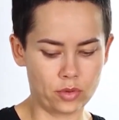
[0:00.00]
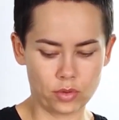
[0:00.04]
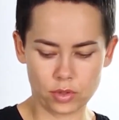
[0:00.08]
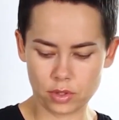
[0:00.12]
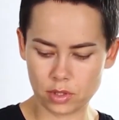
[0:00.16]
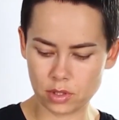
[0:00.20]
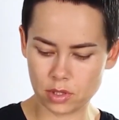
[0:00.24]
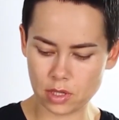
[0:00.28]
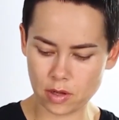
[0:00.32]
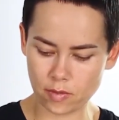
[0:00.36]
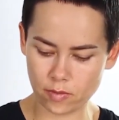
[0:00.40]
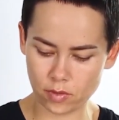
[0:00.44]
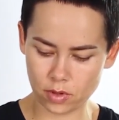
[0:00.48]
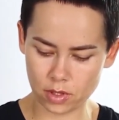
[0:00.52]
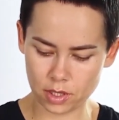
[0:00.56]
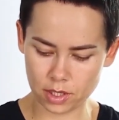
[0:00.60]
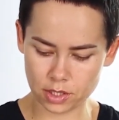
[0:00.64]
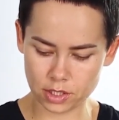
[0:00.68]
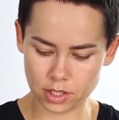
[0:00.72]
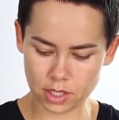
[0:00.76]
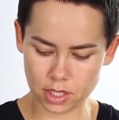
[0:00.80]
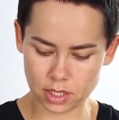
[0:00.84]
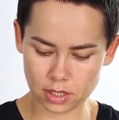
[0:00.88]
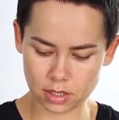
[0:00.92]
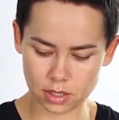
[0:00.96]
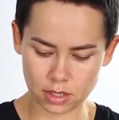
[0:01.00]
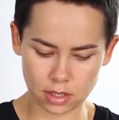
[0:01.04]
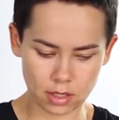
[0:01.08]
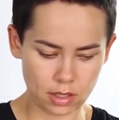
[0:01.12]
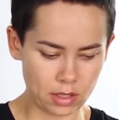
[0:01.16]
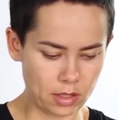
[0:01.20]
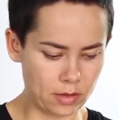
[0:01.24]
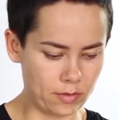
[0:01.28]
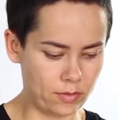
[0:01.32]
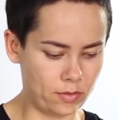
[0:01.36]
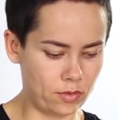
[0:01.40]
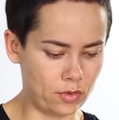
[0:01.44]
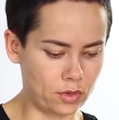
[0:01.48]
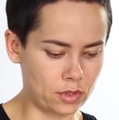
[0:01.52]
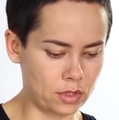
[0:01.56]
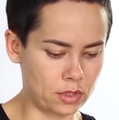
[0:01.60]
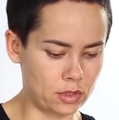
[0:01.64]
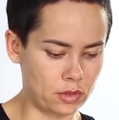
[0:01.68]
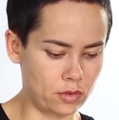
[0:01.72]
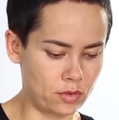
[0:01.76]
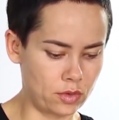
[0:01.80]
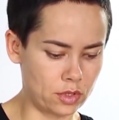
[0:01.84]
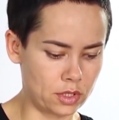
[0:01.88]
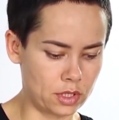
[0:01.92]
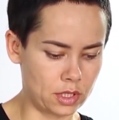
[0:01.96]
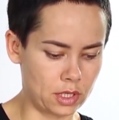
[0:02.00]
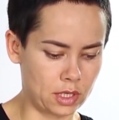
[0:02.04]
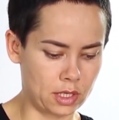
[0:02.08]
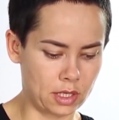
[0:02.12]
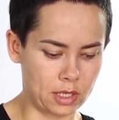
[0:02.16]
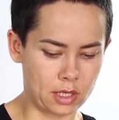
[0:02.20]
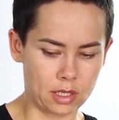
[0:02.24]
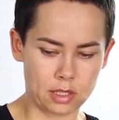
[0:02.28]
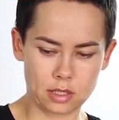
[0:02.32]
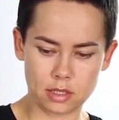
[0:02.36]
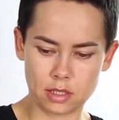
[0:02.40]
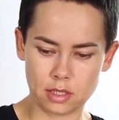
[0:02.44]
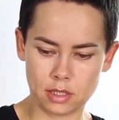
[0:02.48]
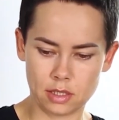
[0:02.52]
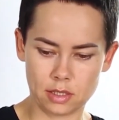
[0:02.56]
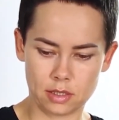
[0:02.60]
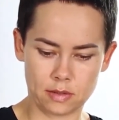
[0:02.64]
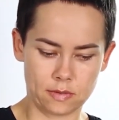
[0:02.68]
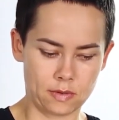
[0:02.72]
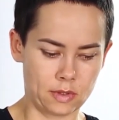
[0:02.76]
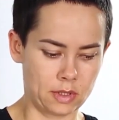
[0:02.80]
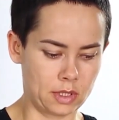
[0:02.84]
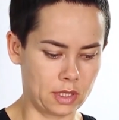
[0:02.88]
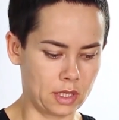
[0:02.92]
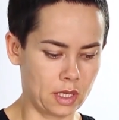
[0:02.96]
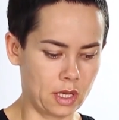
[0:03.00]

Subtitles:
in this pink, we have red and a little blue.